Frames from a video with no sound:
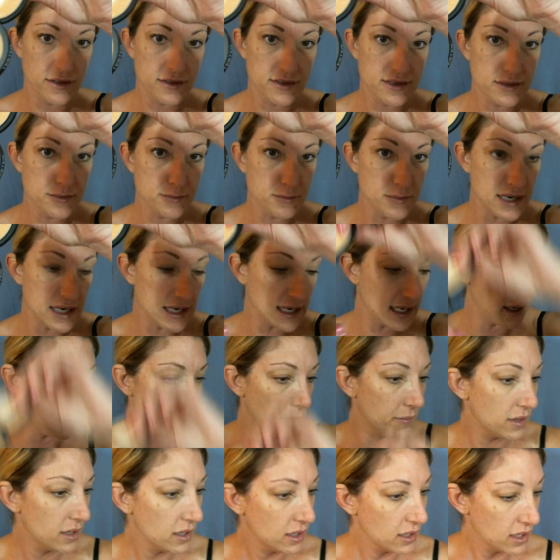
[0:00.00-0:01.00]
This is
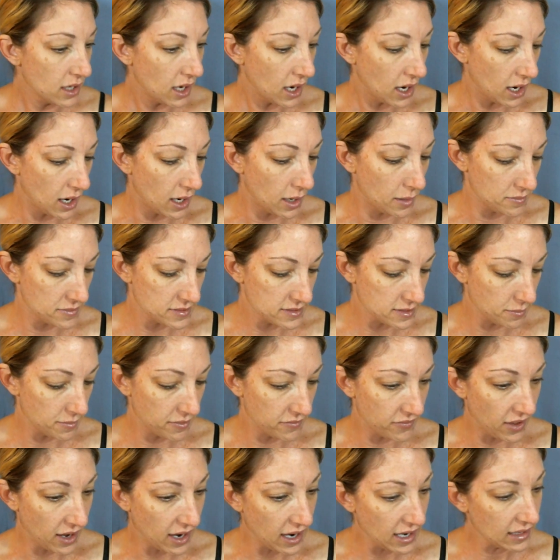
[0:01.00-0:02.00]
medium. Some
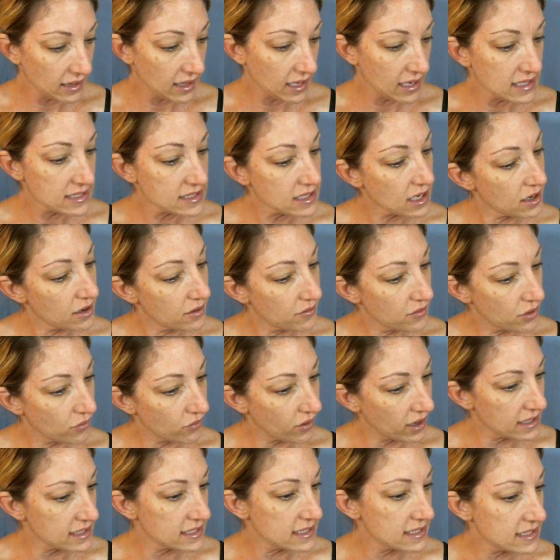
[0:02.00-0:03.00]
of the highlights of the
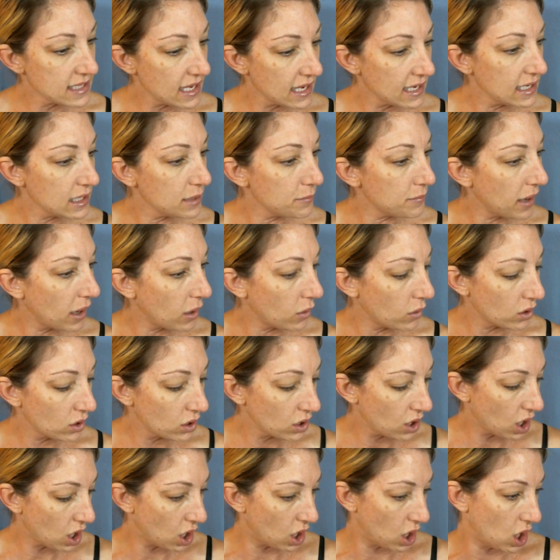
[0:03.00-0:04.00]
rice setting
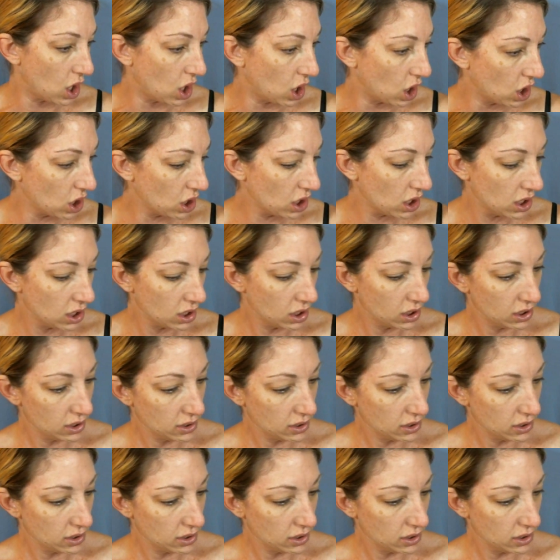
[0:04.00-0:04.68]
powder are,